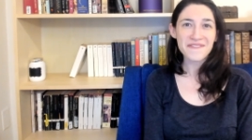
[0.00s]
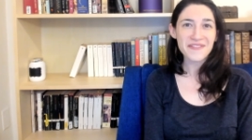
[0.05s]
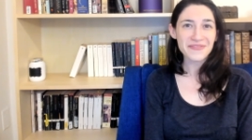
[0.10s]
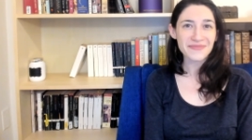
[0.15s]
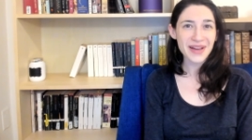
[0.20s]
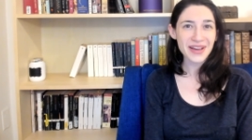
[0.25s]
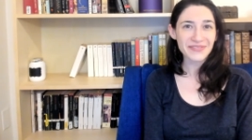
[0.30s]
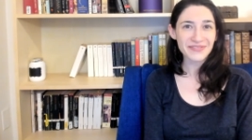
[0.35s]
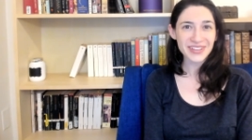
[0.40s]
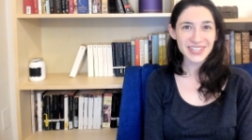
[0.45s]

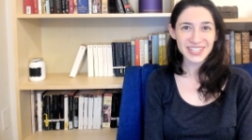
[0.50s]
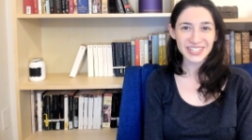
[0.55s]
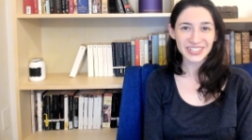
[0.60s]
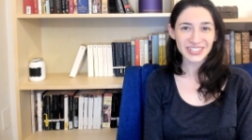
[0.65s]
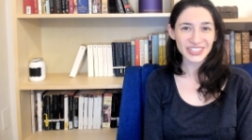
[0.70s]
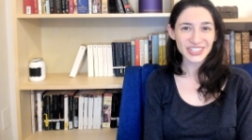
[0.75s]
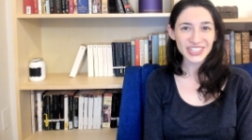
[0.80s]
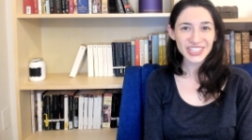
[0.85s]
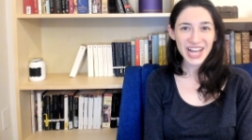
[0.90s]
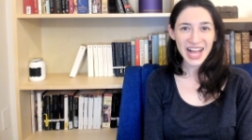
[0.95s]
of my
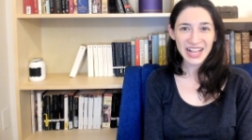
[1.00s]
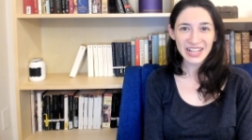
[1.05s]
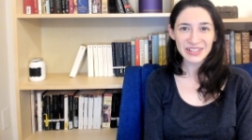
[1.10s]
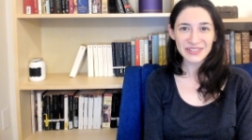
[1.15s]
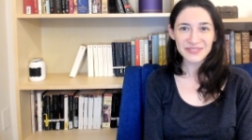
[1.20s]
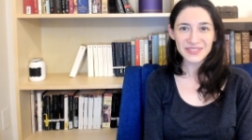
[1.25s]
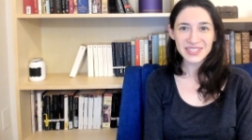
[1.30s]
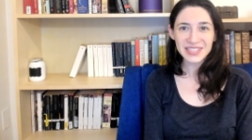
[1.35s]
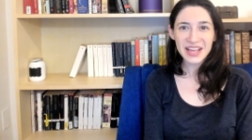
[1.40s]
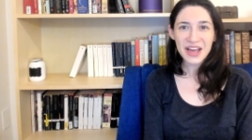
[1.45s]
physical
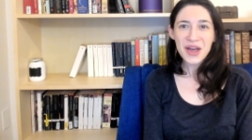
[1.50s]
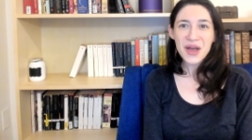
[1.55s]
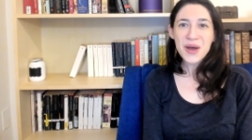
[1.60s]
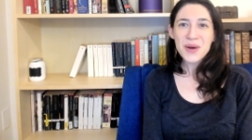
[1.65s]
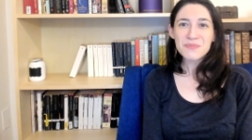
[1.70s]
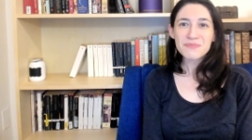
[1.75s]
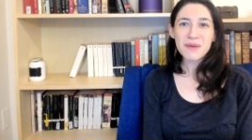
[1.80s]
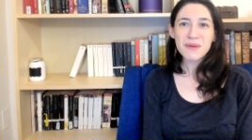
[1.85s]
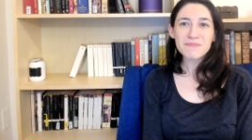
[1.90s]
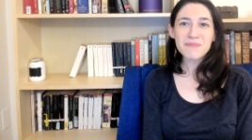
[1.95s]
shelves,
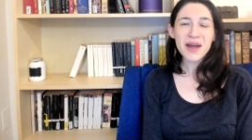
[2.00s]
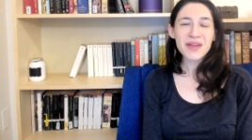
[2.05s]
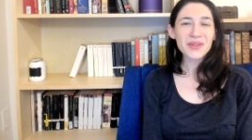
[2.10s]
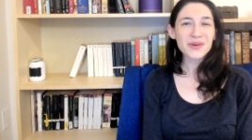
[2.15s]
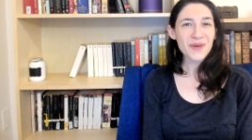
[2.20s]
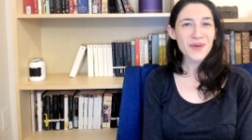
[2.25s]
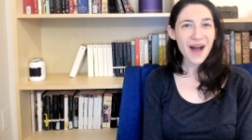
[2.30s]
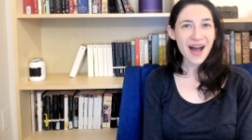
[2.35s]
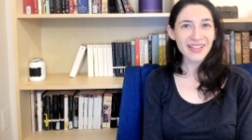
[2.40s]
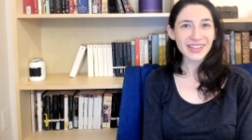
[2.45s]
but by the
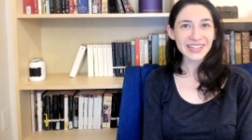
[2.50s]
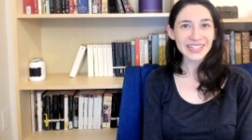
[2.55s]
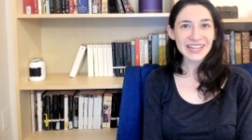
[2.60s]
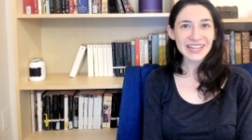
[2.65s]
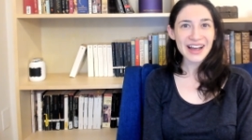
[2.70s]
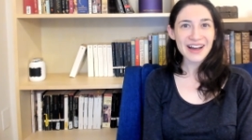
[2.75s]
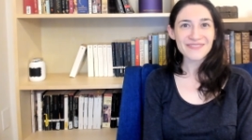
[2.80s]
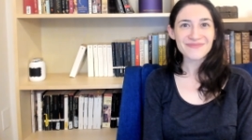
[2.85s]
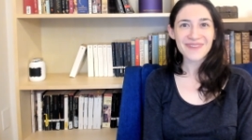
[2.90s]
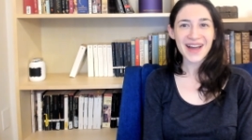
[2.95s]

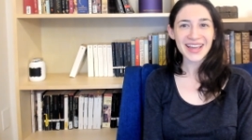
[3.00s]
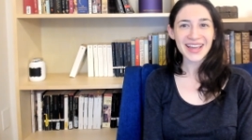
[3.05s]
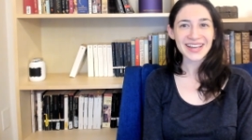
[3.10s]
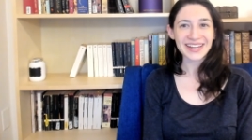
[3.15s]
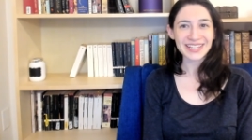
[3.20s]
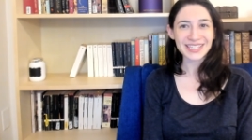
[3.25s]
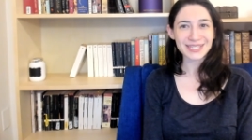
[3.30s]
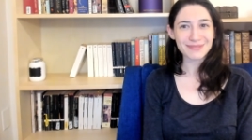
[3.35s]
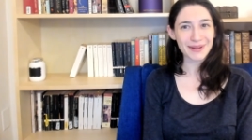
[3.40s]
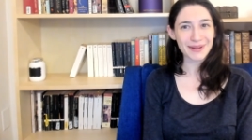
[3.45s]
quality of my
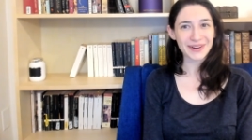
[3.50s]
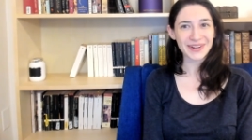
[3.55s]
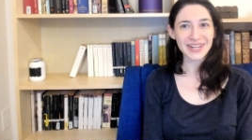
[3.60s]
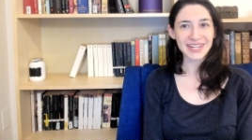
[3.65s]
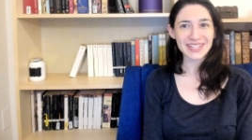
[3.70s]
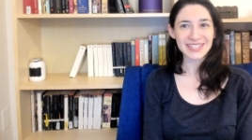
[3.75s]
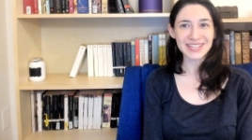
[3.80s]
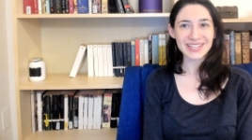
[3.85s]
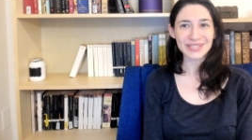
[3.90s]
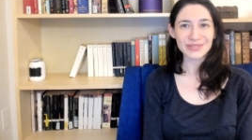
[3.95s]

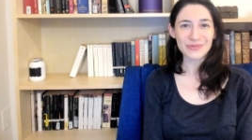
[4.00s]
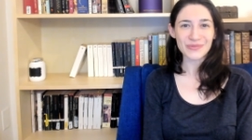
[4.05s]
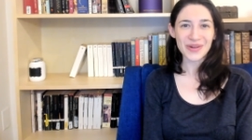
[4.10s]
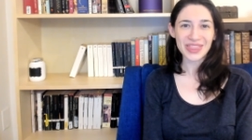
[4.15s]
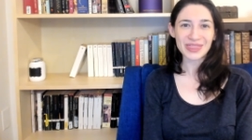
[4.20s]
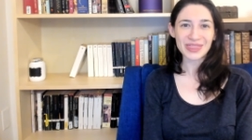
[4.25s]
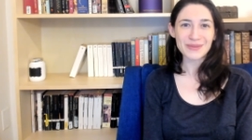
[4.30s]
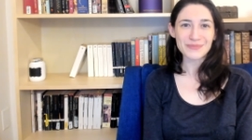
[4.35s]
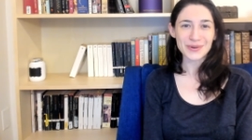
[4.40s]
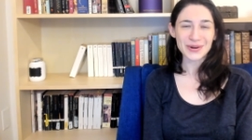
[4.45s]
experiences
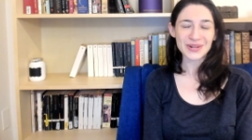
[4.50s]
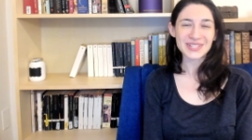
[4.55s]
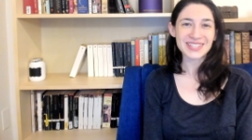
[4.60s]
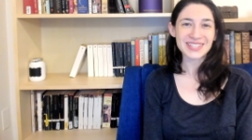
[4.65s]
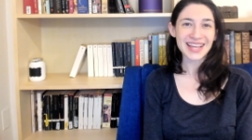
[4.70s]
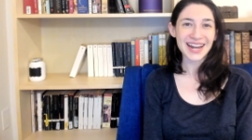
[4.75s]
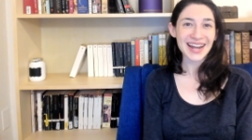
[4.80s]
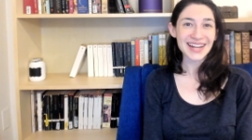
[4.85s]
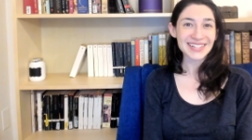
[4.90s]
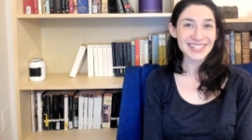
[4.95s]
with the books
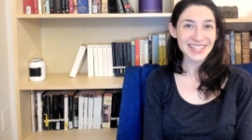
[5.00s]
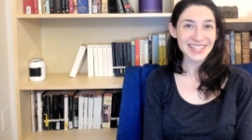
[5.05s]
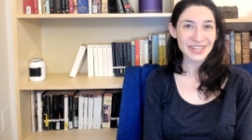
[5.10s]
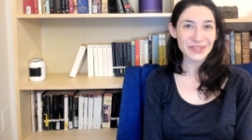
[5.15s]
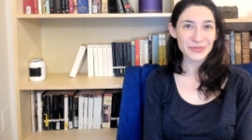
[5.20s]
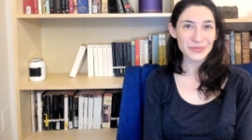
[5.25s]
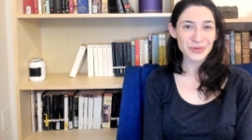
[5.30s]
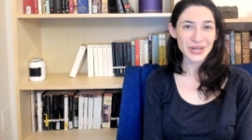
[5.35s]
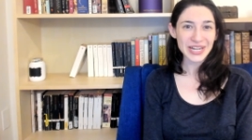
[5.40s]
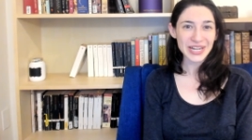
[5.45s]
that I
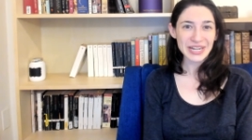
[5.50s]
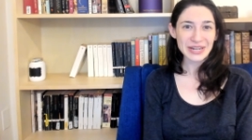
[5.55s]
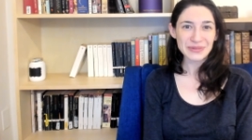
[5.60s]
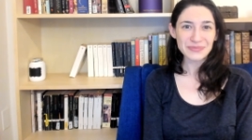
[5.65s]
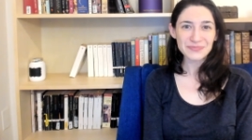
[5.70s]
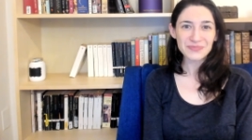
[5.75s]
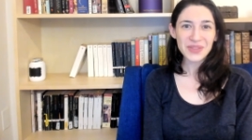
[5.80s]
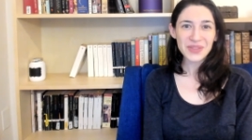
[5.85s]
did read.